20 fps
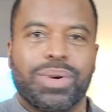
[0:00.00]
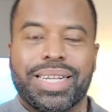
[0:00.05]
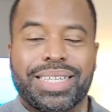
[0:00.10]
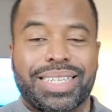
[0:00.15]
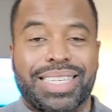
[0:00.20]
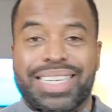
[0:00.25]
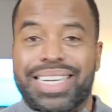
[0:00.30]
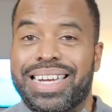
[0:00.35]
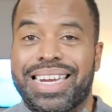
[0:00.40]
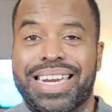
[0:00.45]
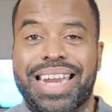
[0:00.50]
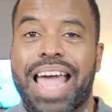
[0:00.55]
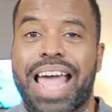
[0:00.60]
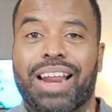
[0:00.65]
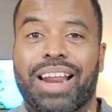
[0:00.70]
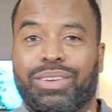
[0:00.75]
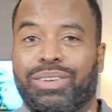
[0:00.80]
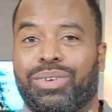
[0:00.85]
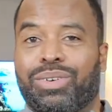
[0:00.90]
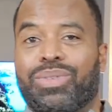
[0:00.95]
that's
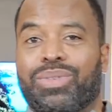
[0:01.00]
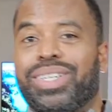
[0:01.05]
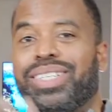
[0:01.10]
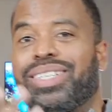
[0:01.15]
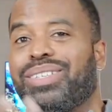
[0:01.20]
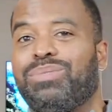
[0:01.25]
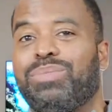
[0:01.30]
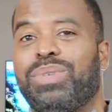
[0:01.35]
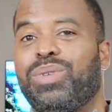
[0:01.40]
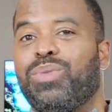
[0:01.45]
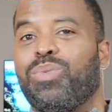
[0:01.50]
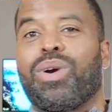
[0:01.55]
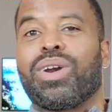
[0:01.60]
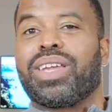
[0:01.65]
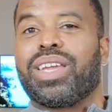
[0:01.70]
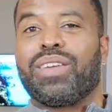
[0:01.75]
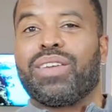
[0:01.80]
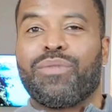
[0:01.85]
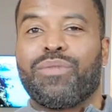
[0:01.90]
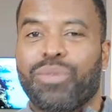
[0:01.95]
not going to be
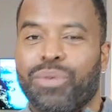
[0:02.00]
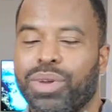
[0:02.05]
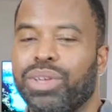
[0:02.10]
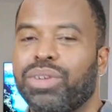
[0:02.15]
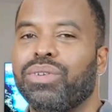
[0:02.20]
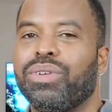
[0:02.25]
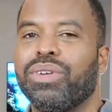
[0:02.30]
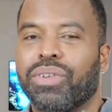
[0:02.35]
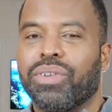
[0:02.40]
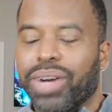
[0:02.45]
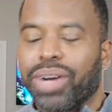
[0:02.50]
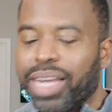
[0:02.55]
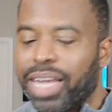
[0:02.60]
working for you you're going